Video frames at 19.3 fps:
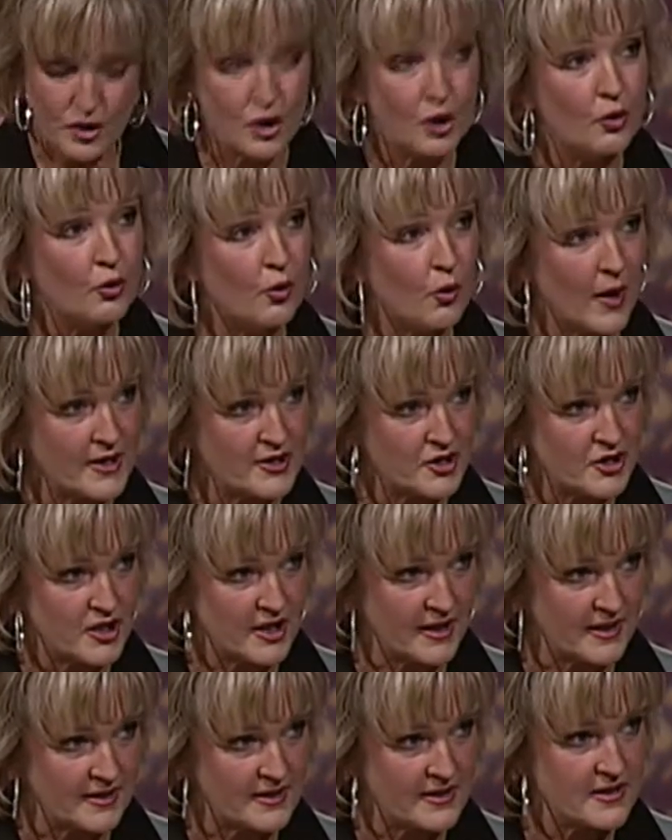two
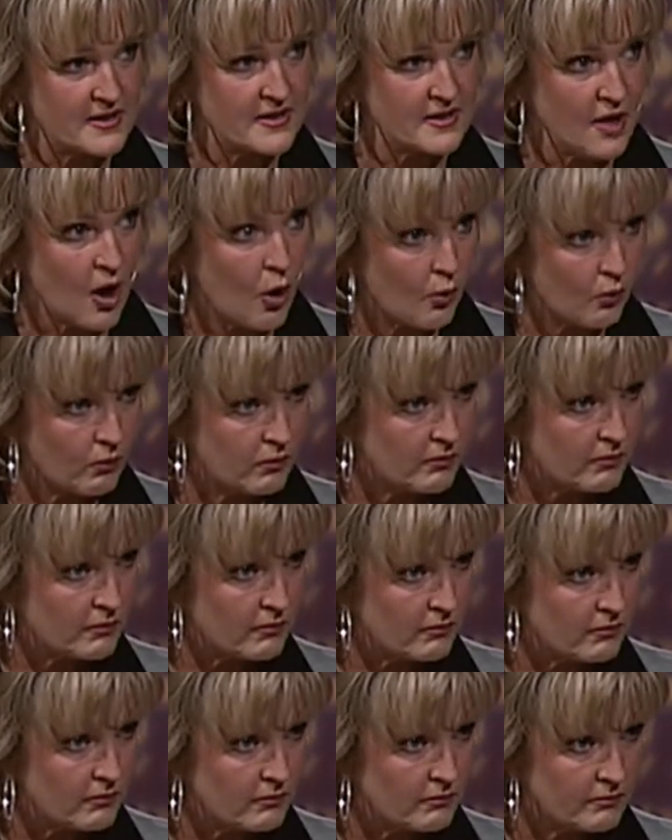questions. Oh,
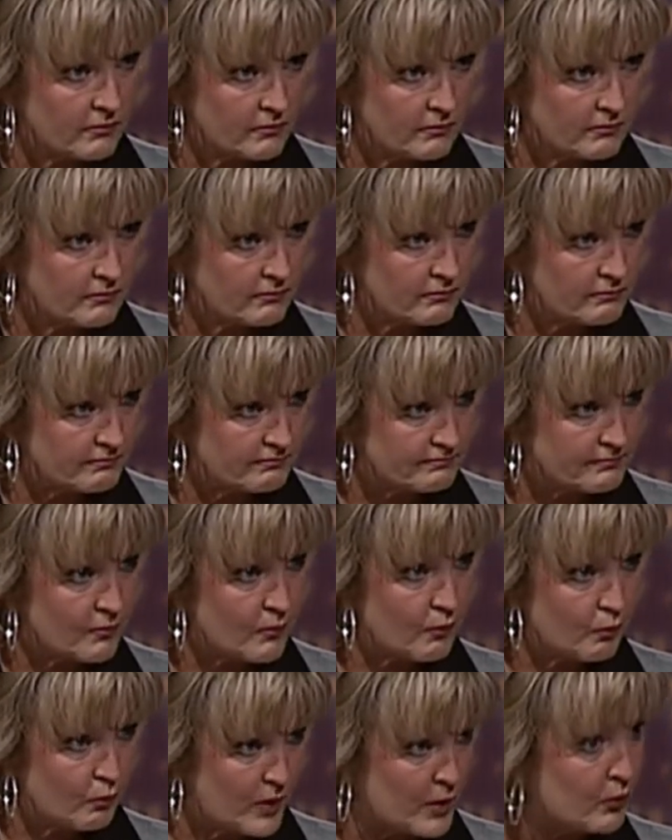
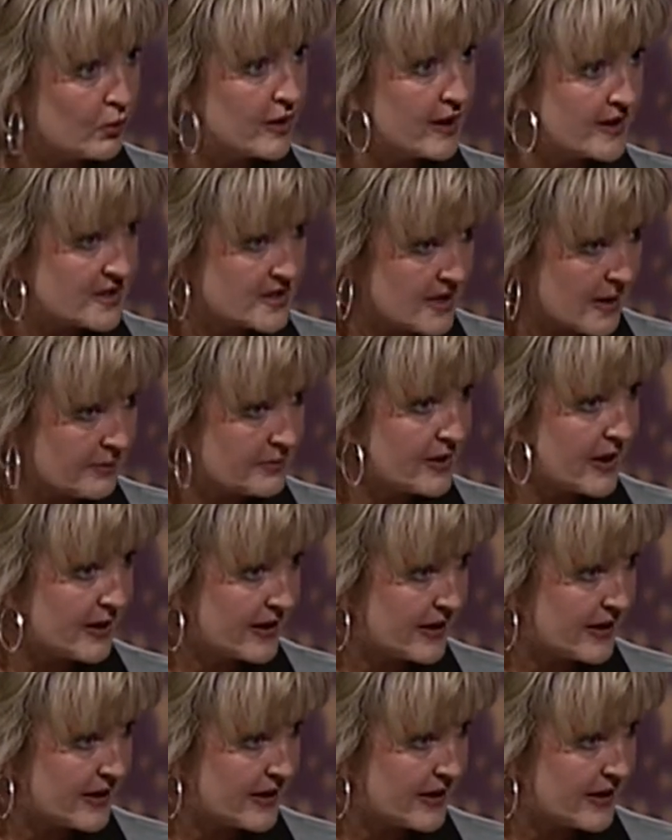we will accept that